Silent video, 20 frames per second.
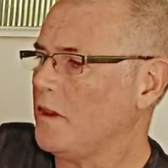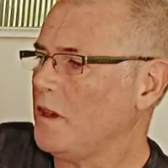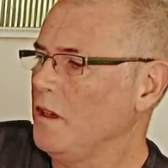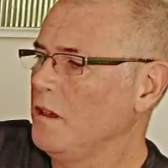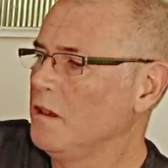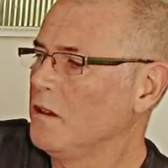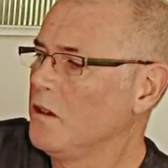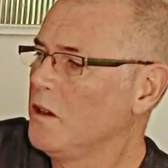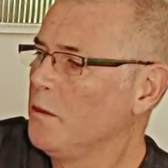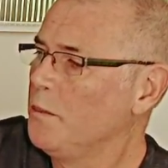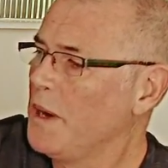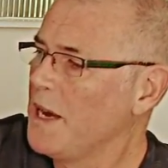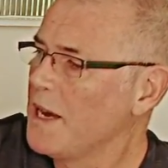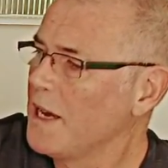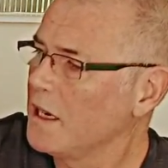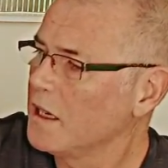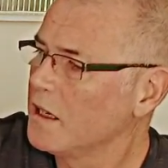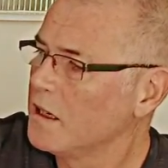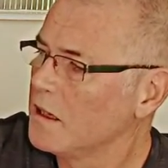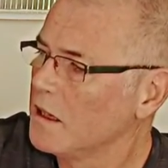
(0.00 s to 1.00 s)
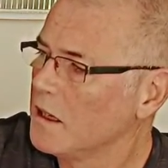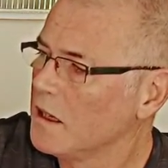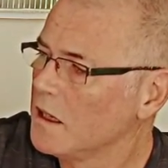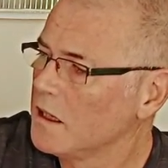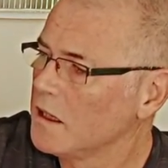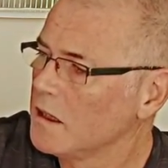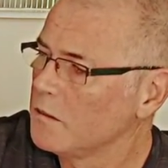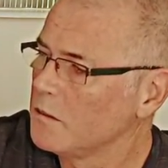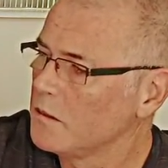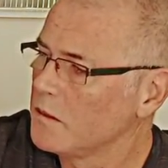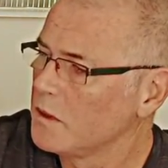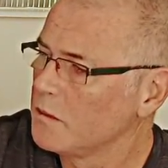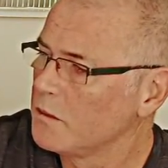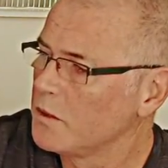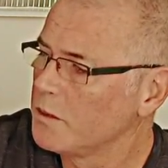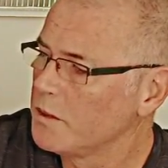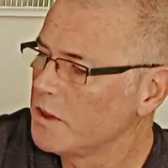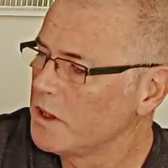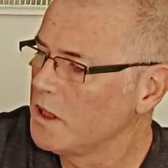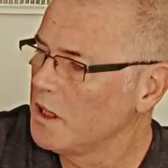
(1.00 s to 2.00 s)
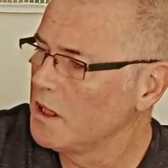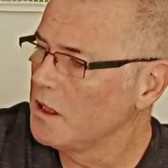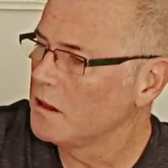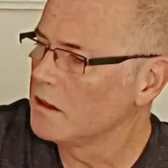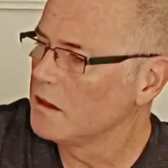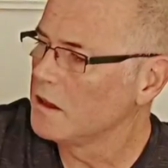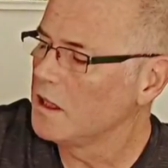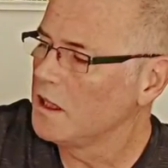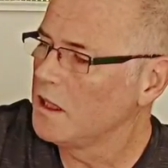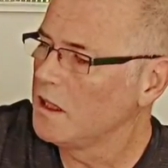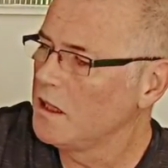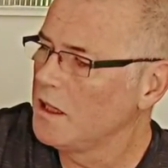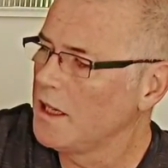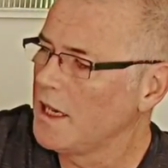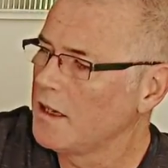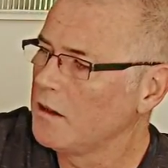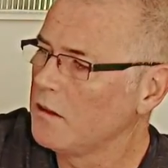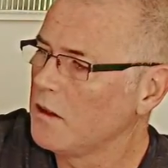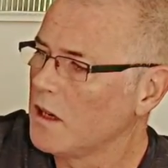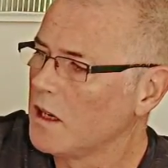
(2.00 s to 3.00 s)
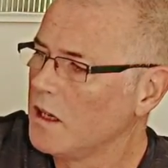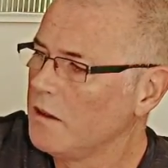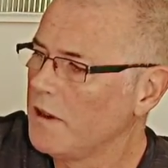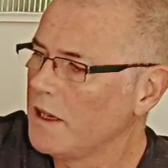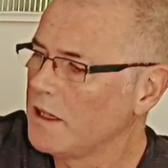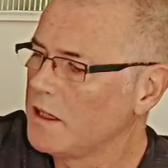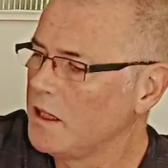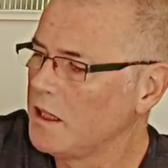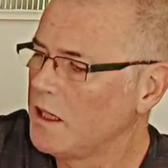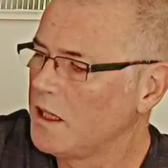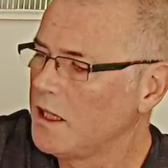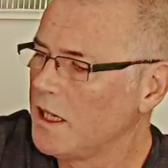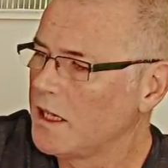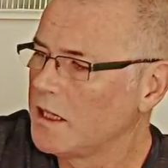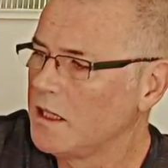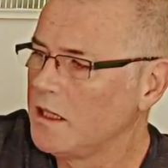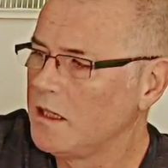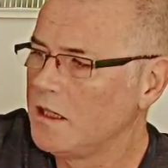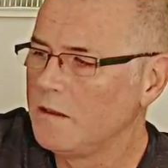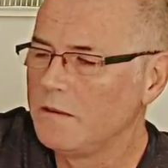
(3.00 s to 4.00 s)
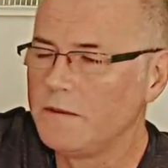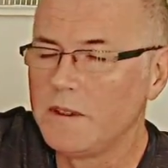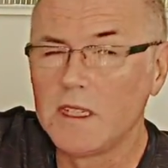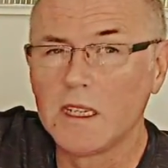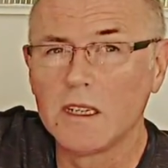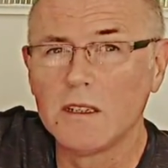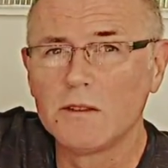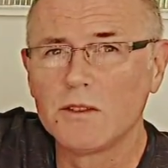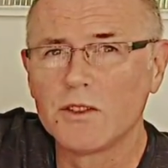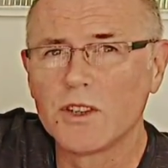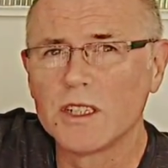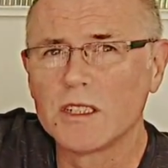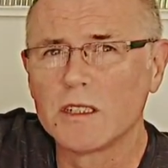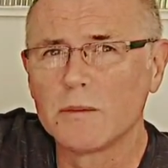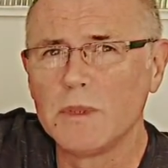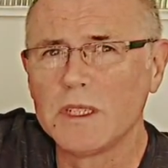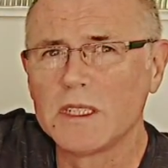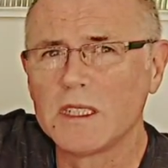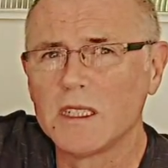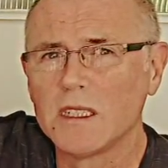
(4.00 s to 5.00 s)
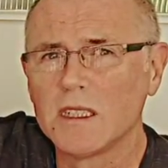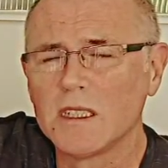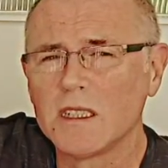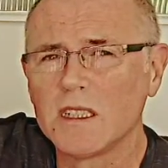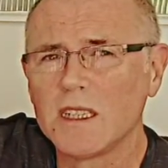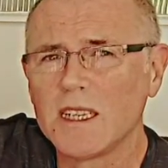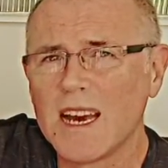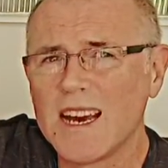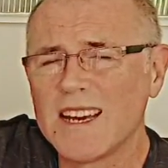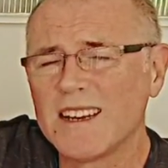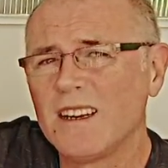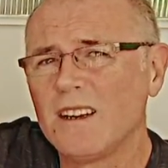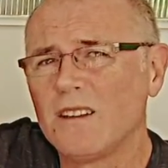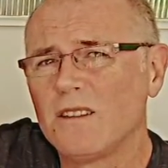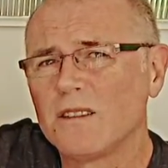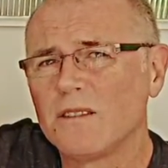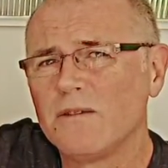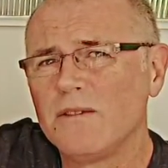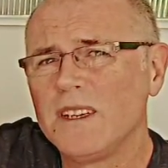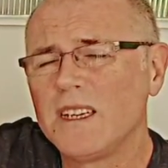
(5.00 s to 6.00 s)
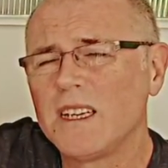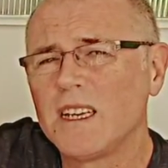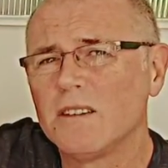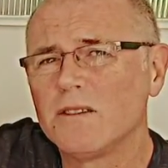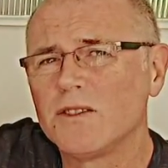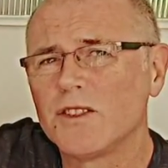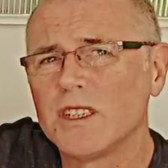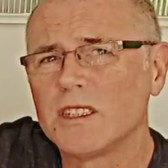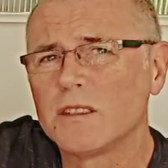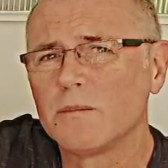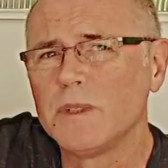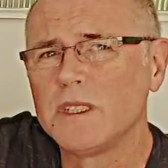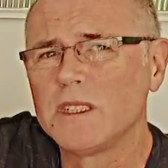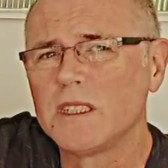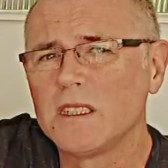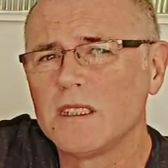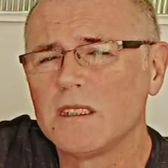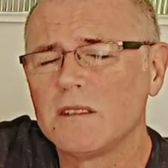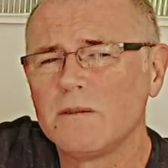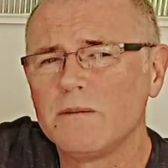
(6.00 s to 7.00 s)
and on the back, you can probably see it on here now, I've actually connected the video transmitter, the analog video transmitter,